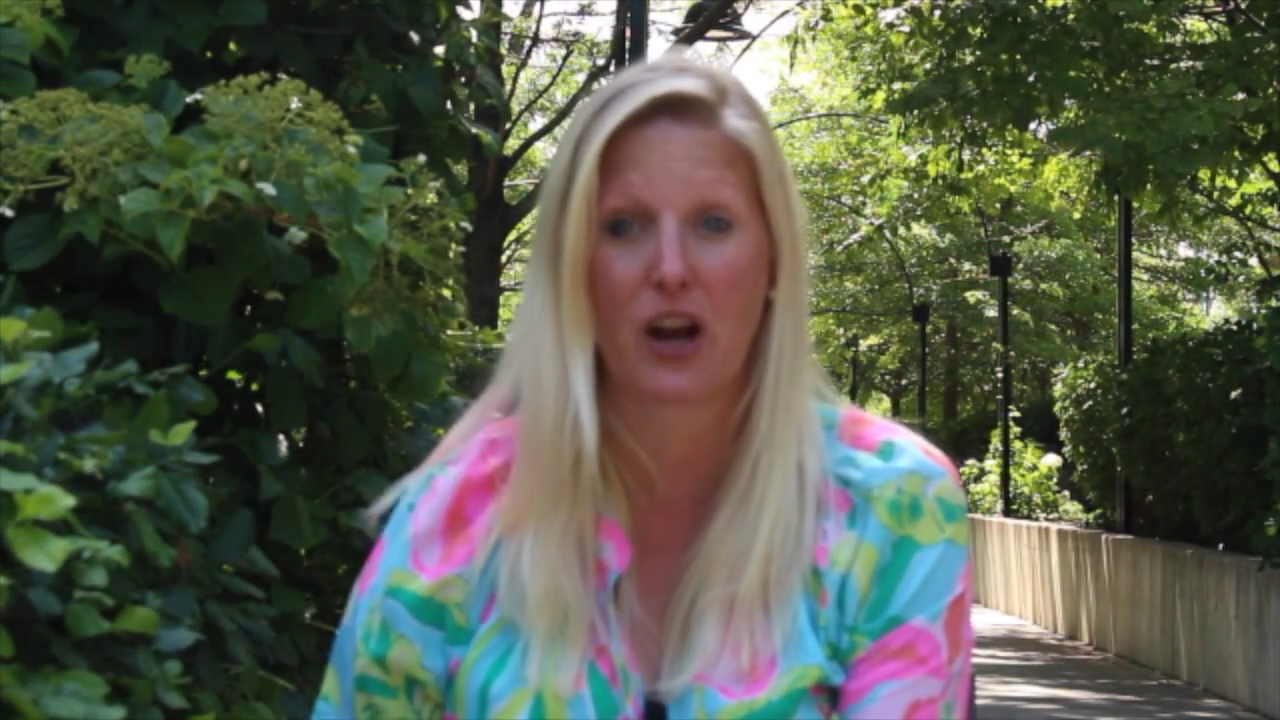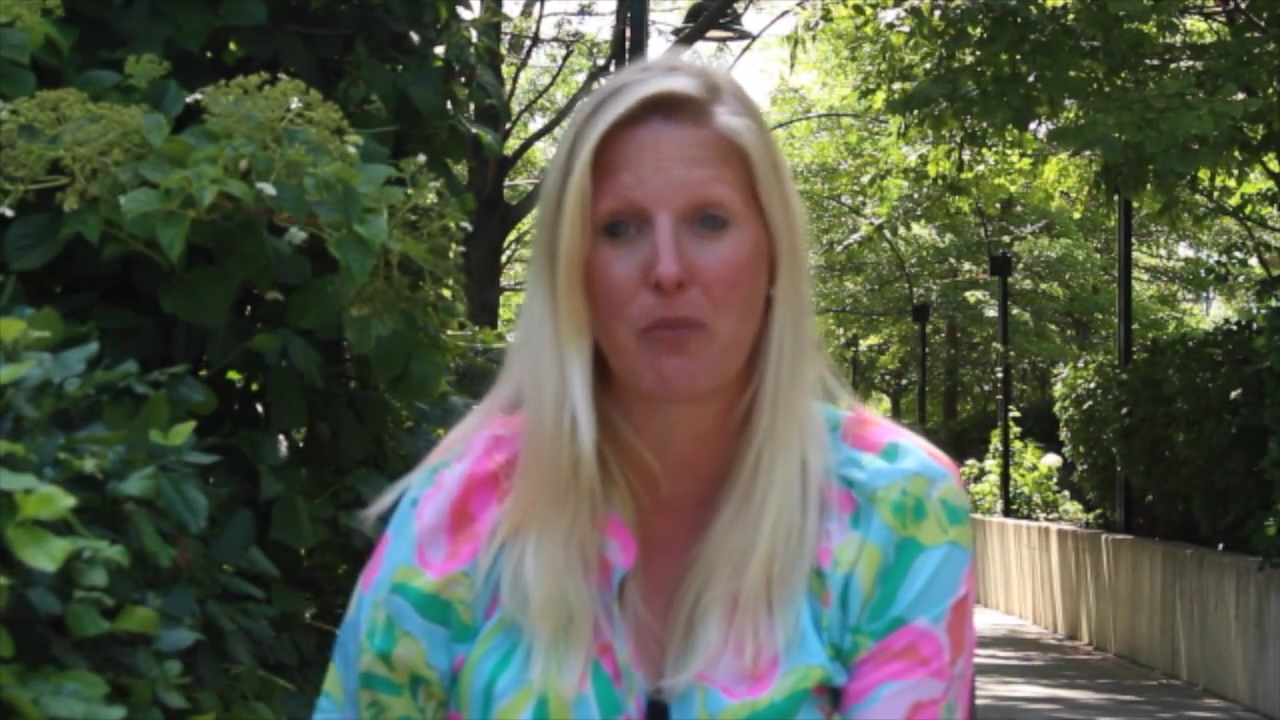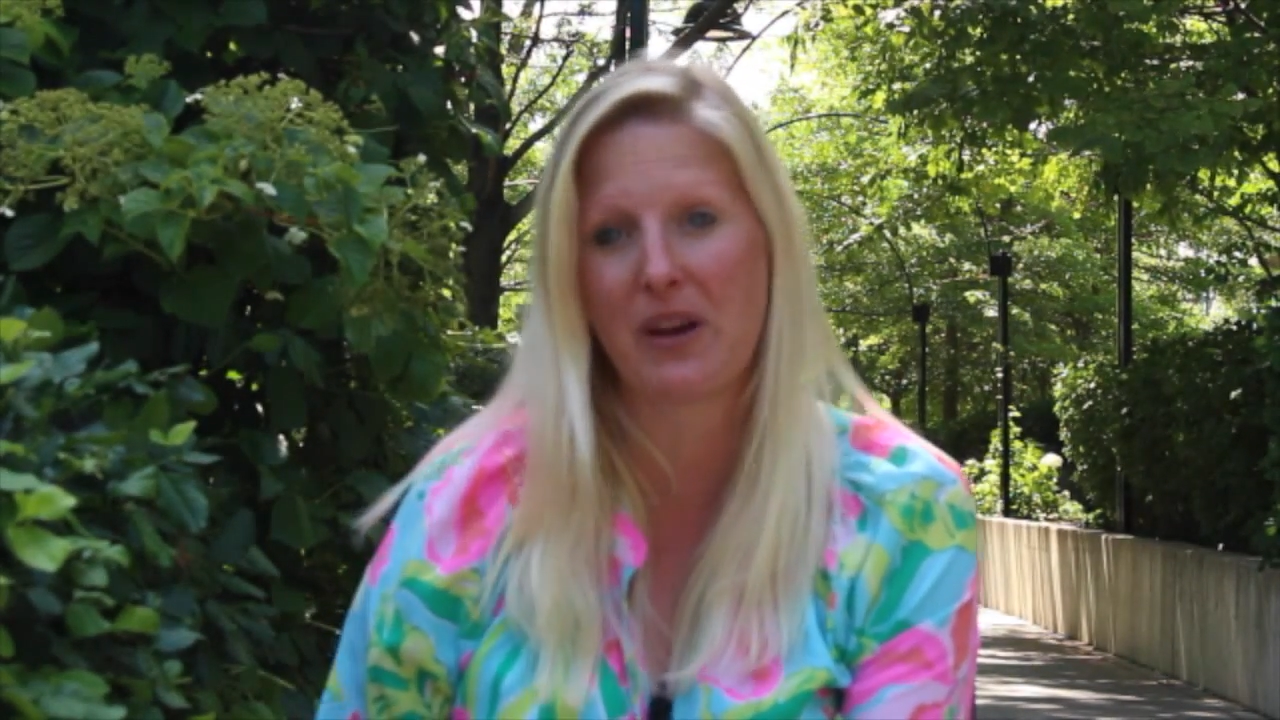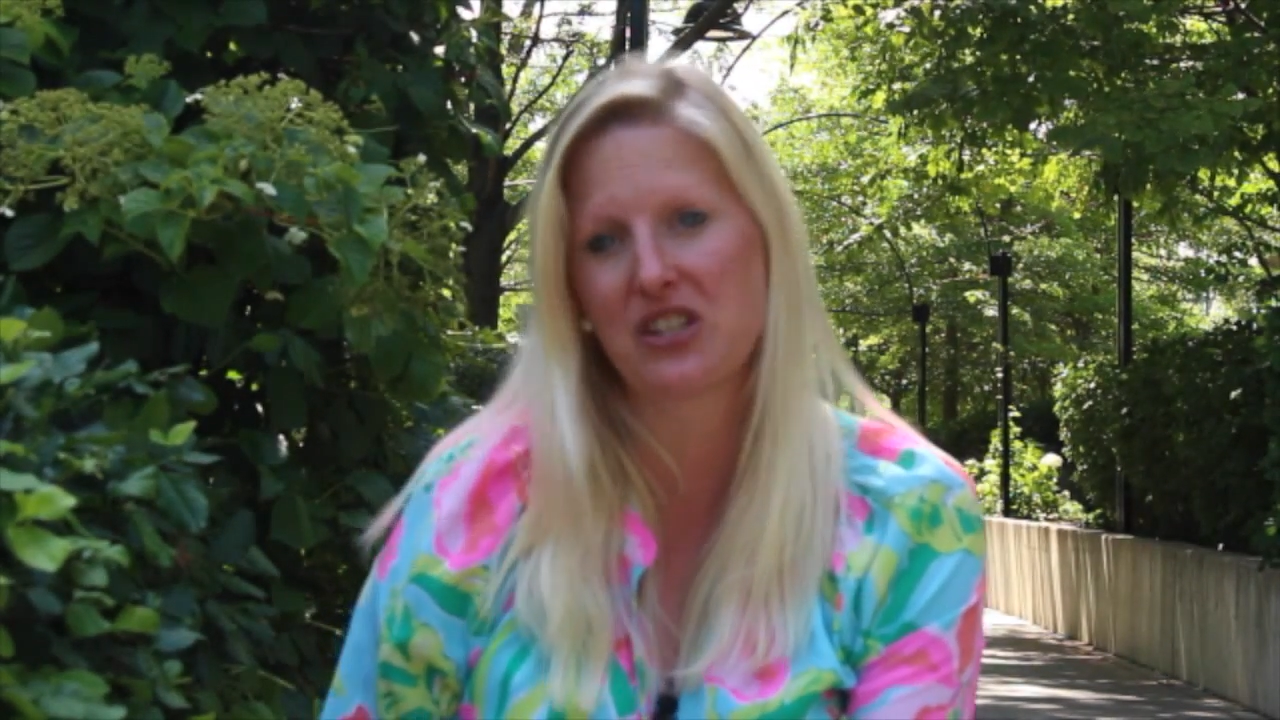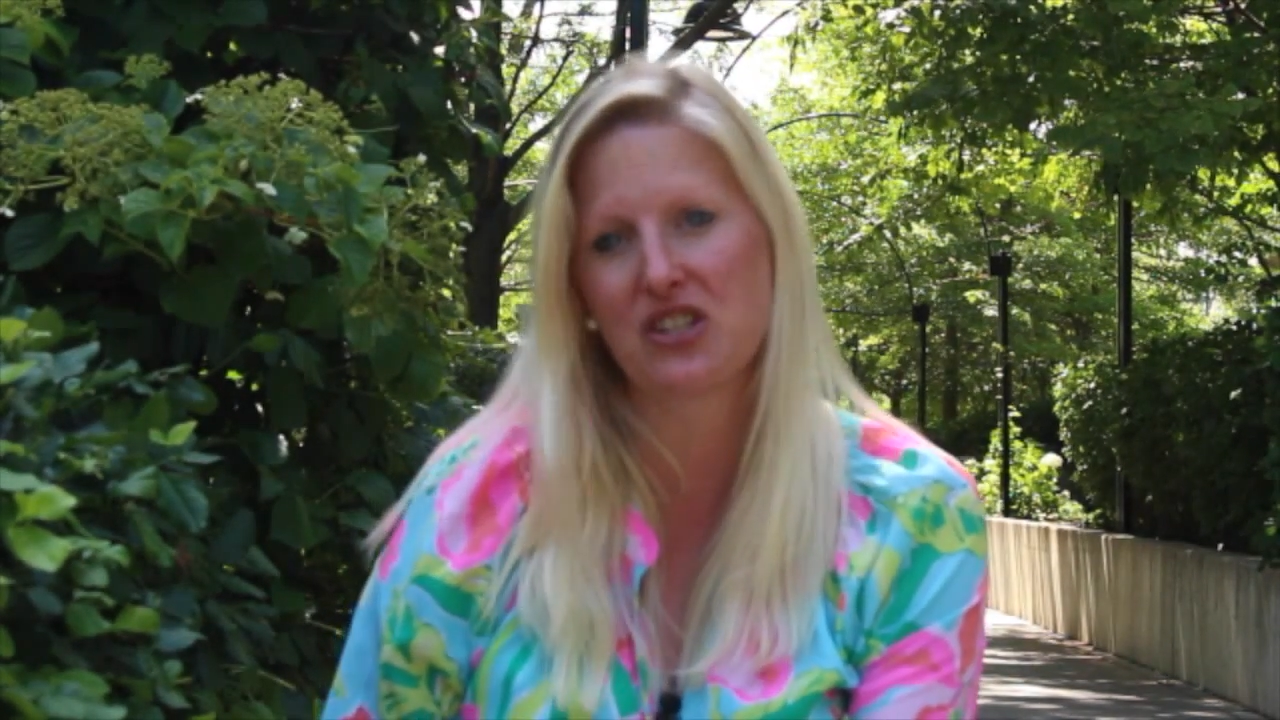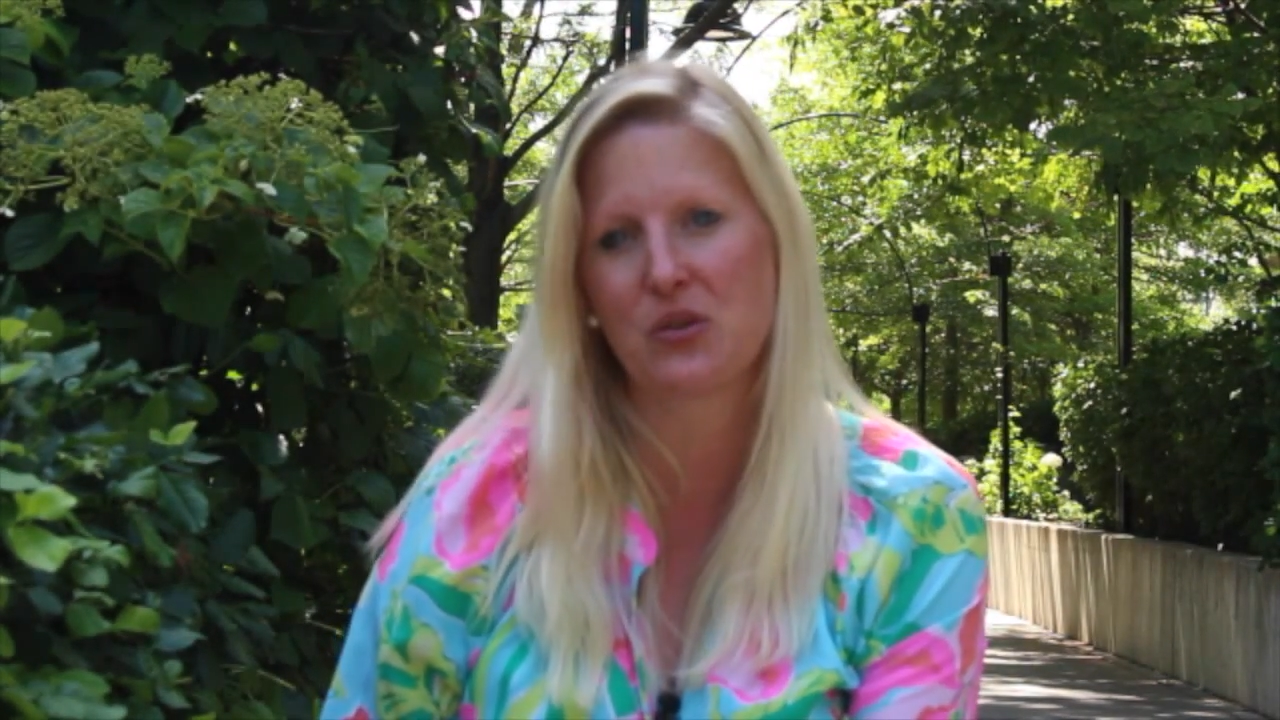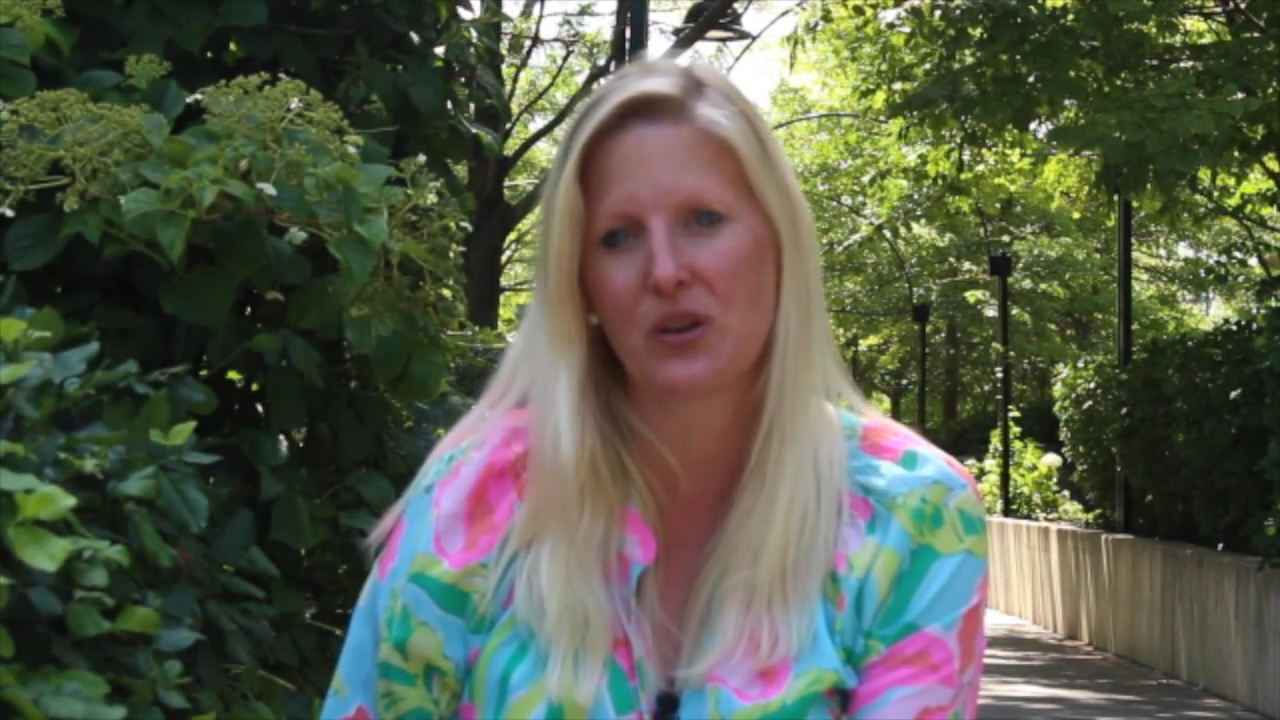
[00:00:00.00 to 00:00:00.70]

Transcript: or mention you